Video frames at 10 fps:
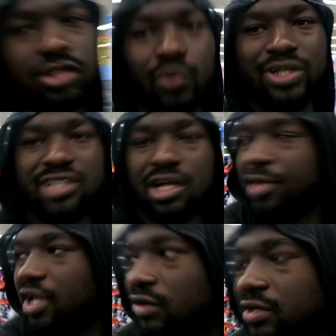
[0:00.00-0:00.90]
The reason I'm
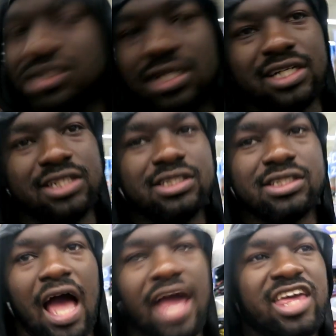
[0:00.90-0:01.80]
here is
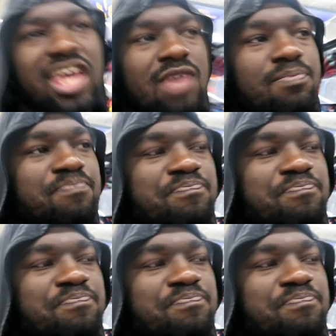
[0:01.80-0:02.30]
because I keep